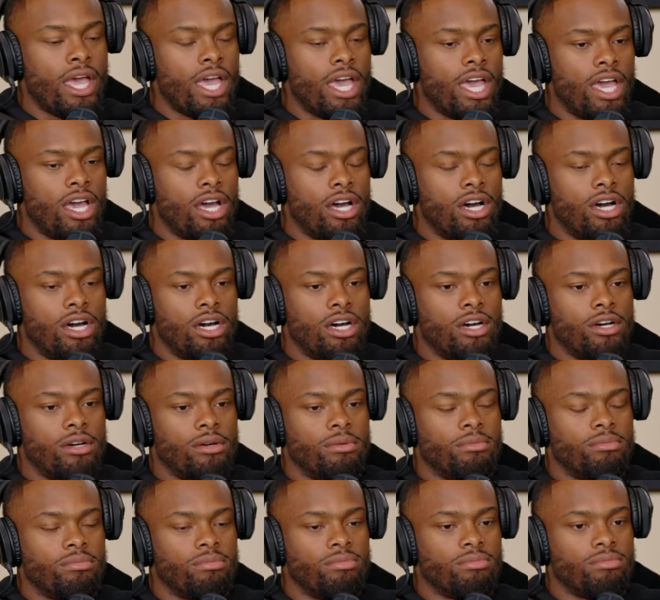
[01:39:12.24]
And
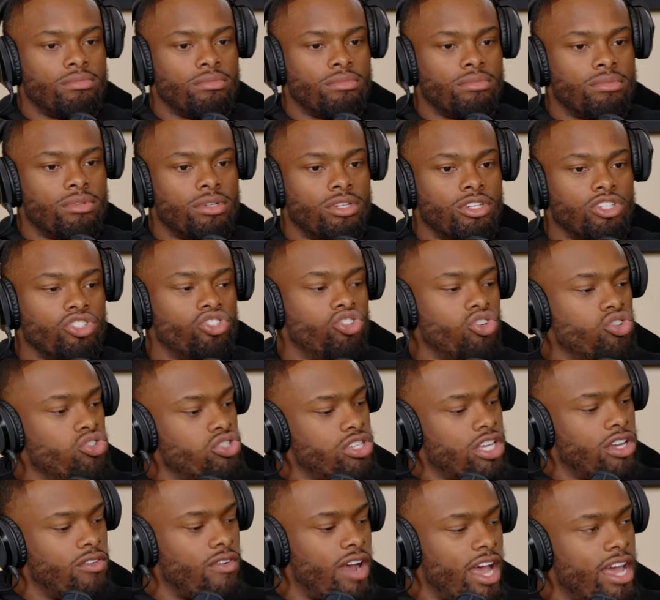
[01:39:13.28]

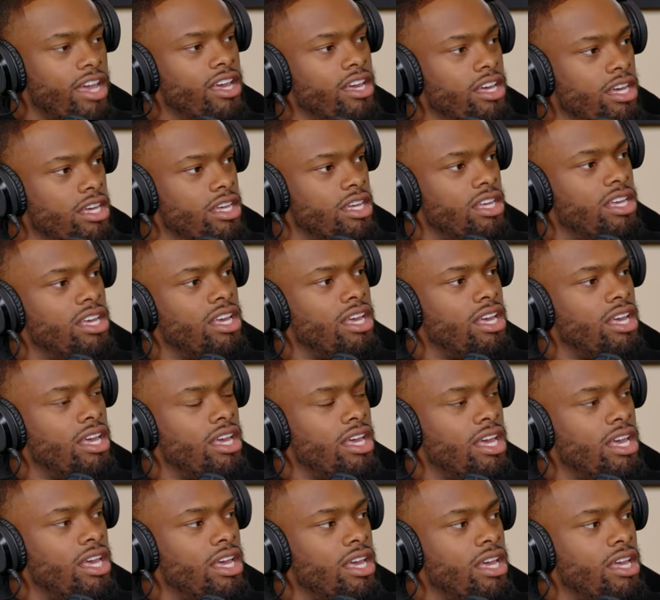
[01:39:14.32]
Drewski right here. Is he
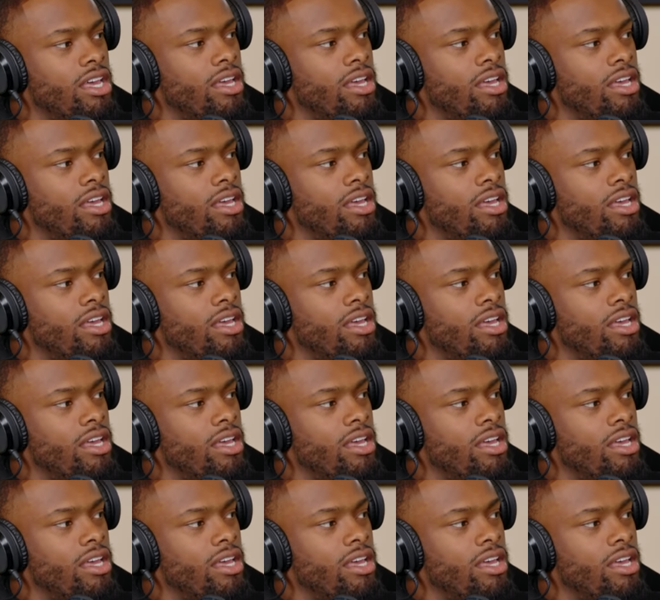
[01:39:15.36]
tall?